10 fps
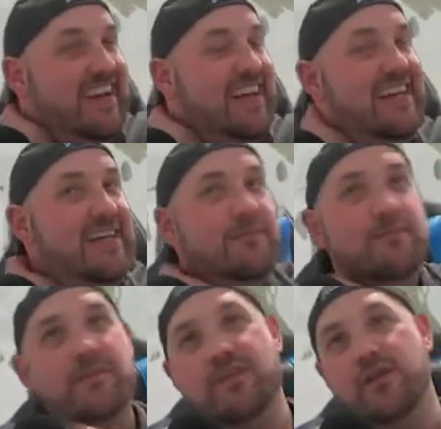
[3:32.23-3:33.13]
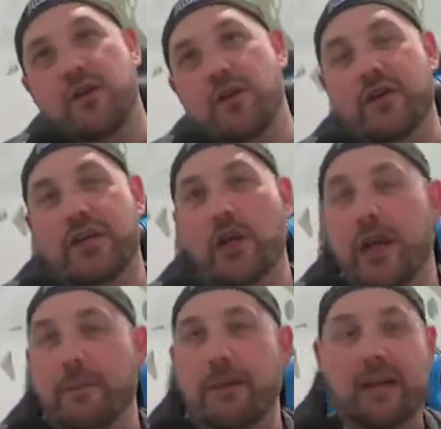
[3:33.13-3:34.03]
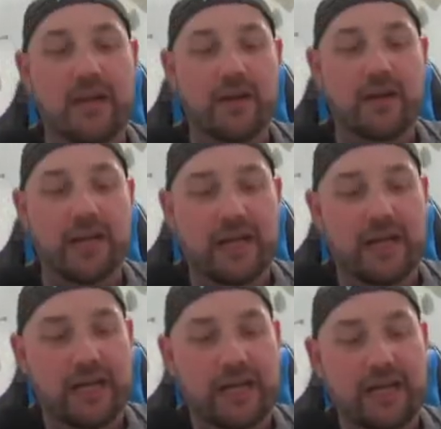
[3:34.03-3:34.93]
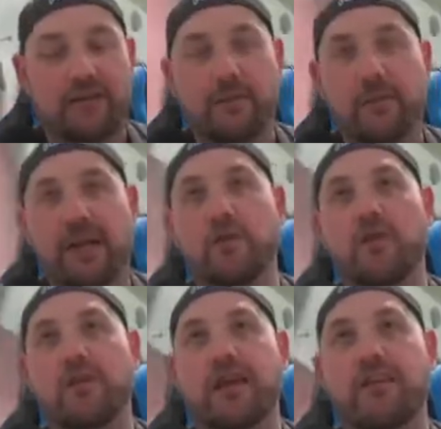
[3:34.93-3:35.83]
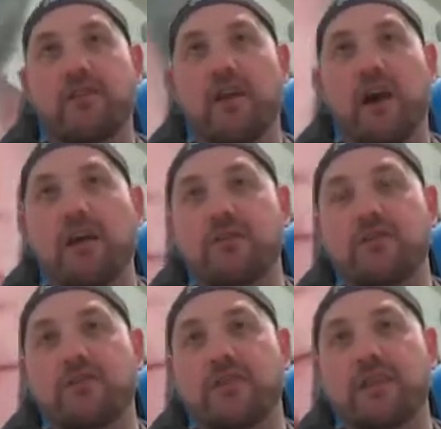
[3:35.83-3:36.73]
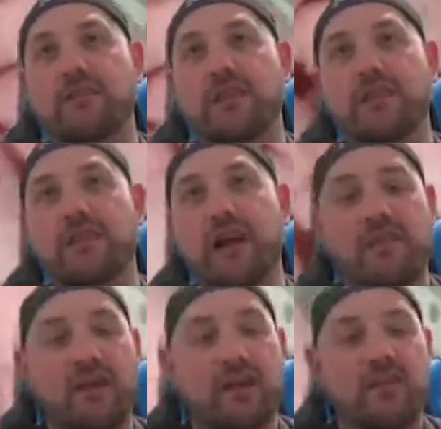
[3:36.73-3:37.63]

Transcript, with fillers: Um, so, you know, it being a Cleric, uh, it is a Planeswalker on the other side, which is really, really nice.